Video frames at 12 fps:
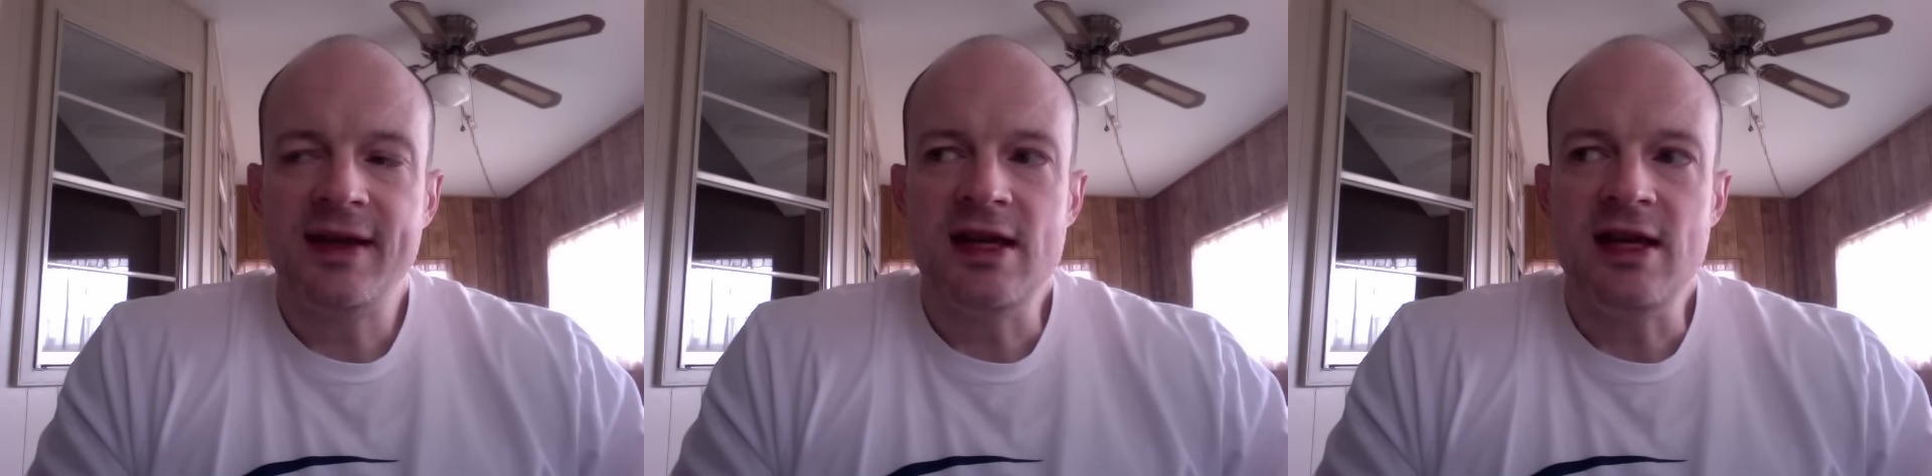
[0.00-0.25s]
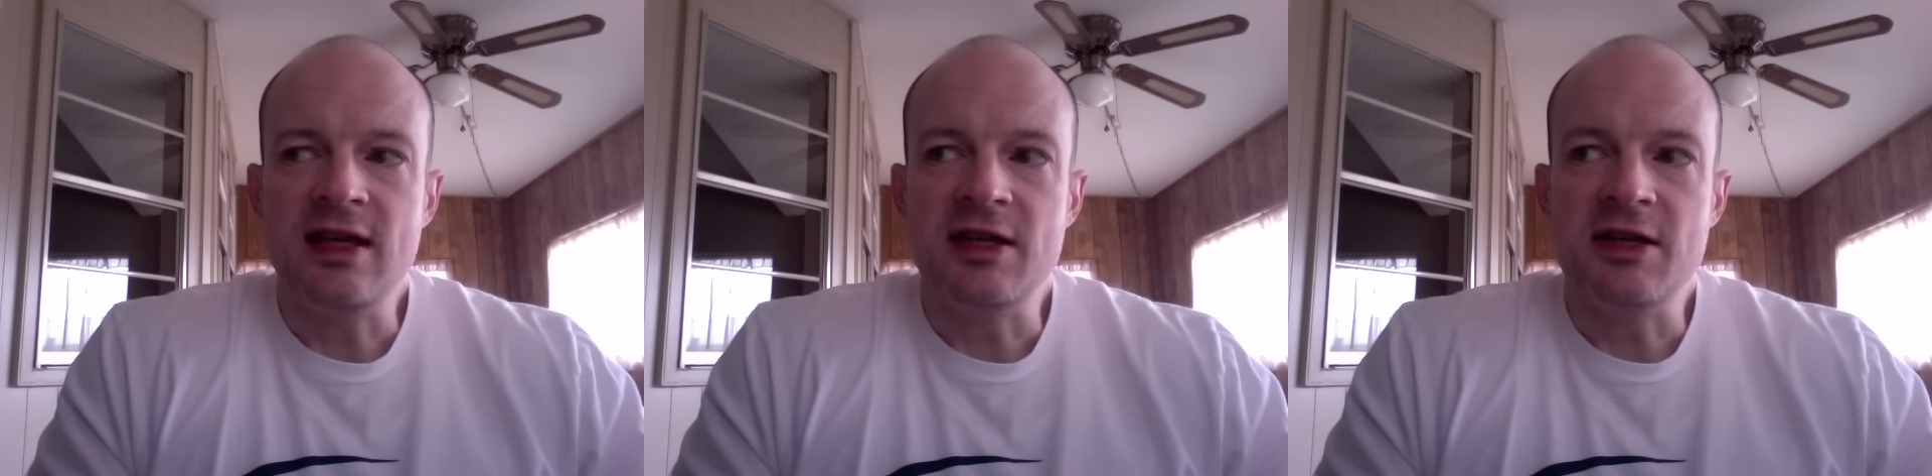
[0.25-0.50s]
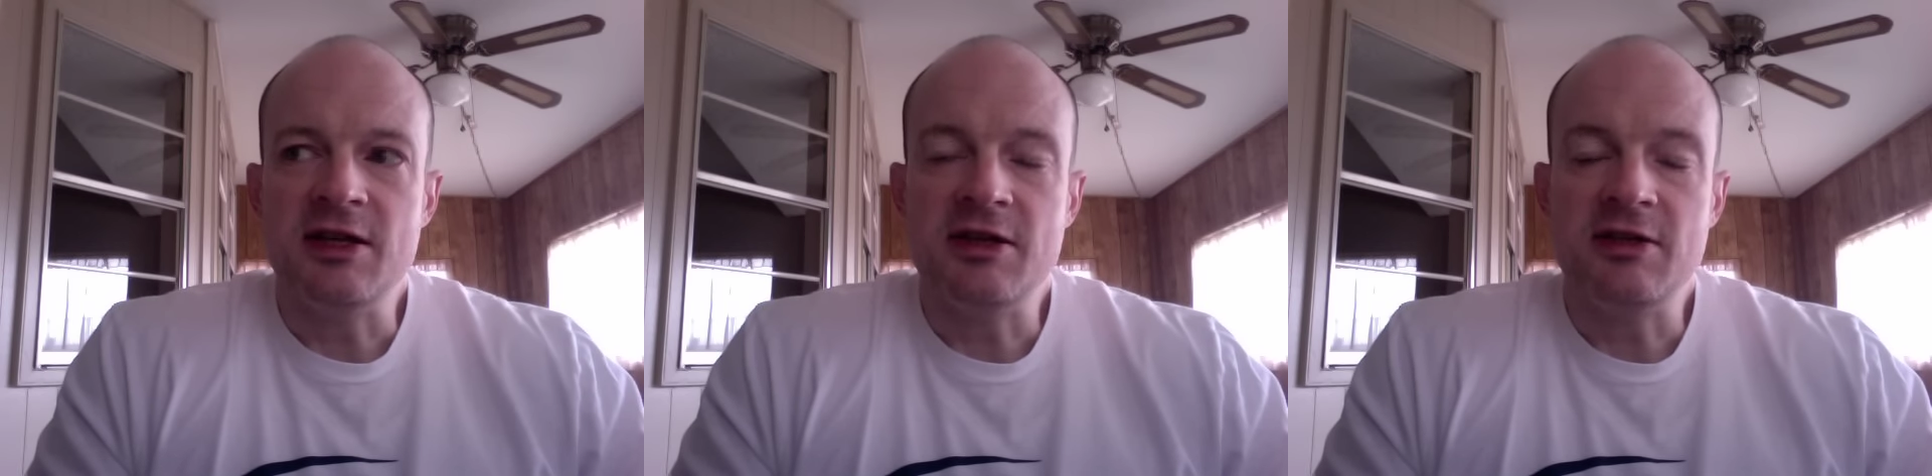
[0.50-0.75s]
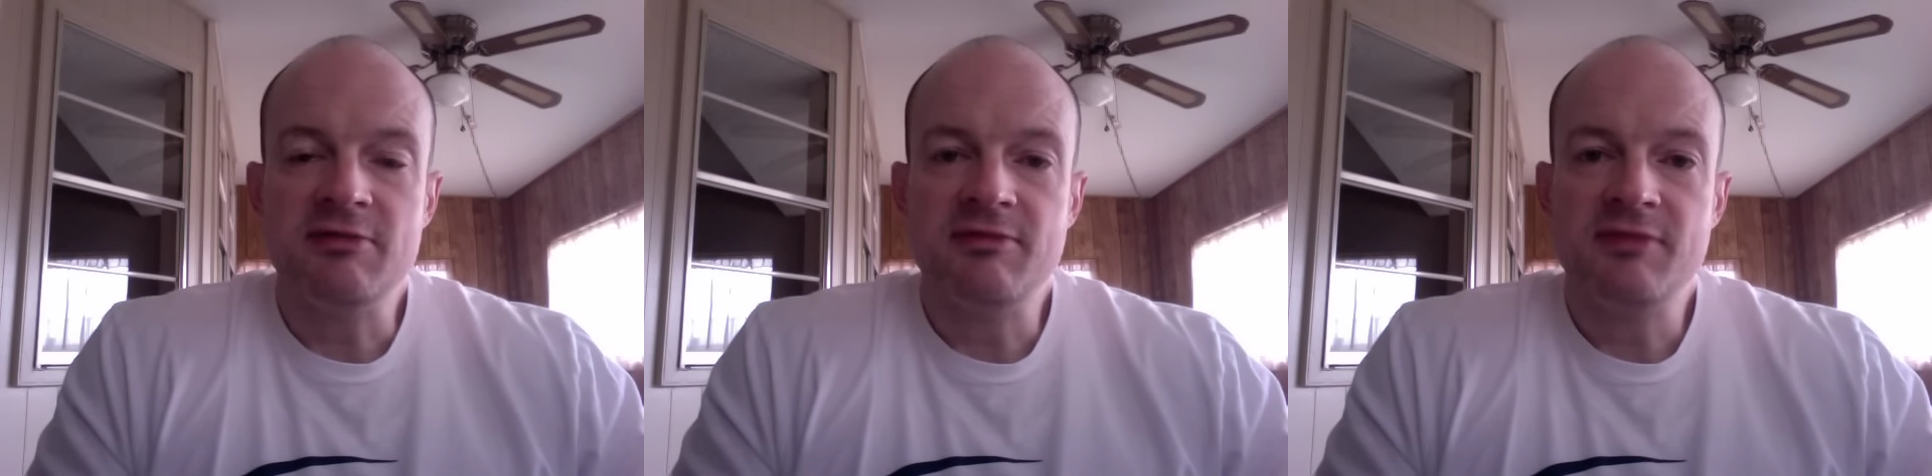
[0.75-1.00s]

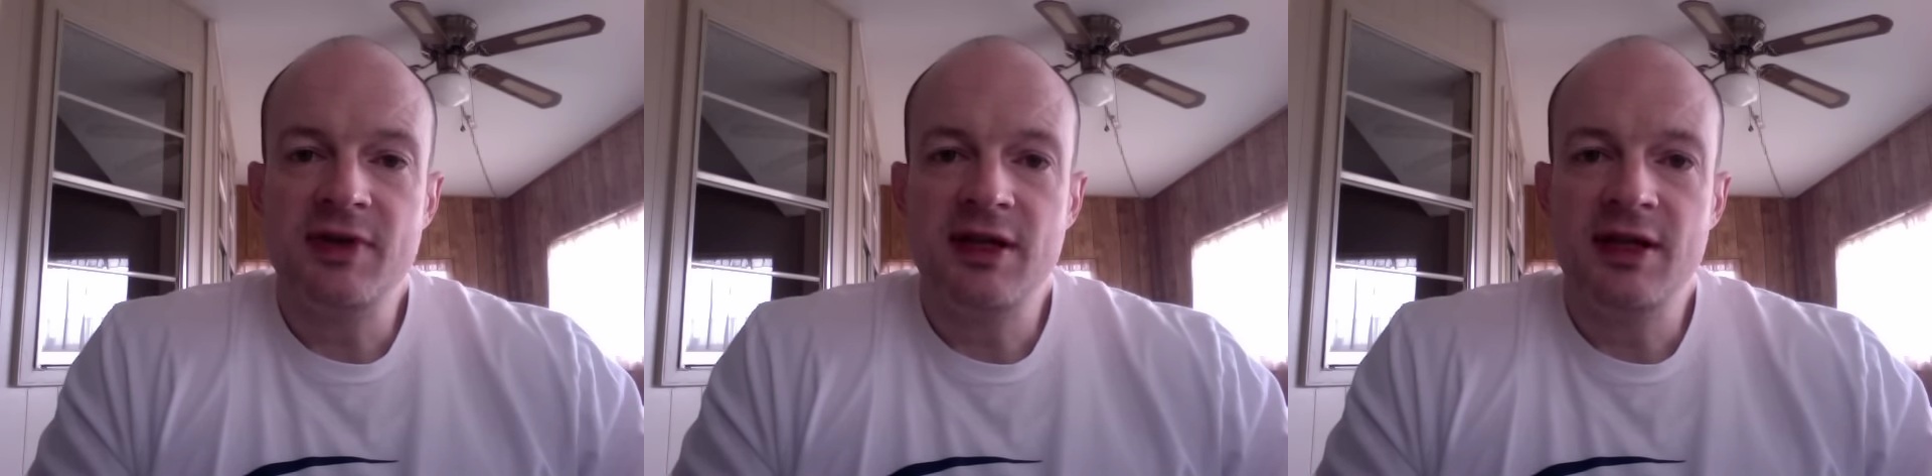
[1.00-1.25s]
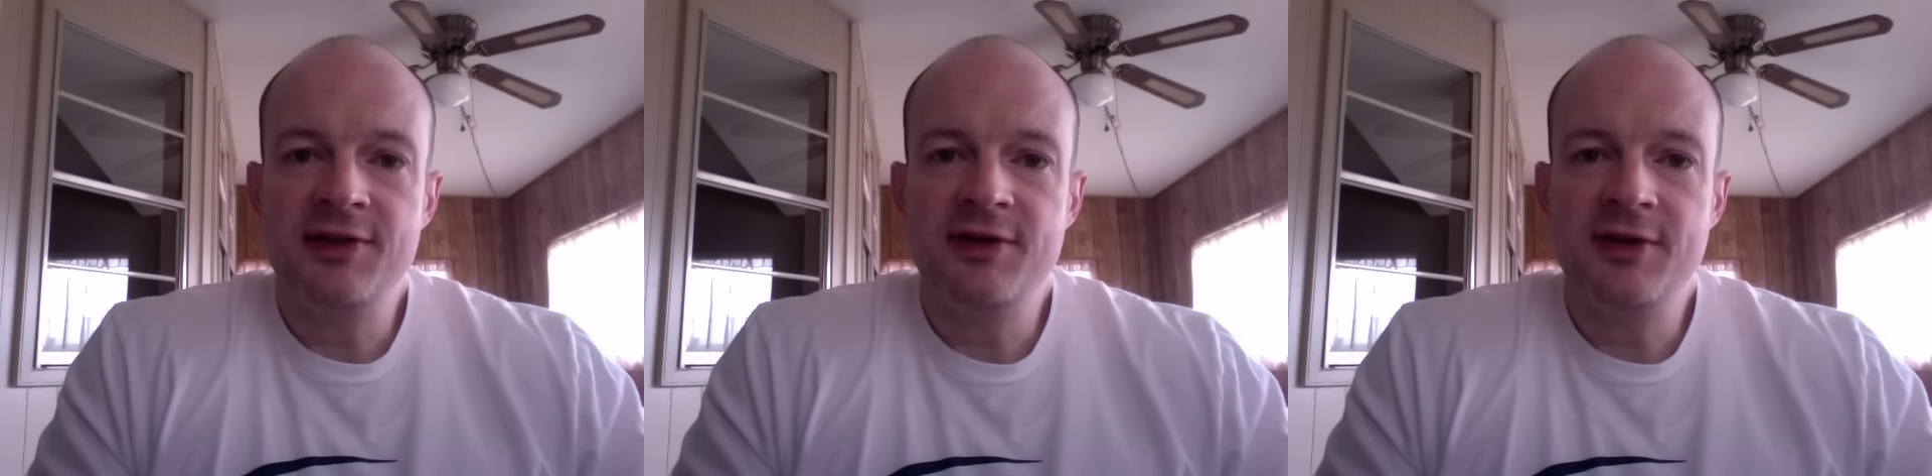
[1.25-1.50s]
and it's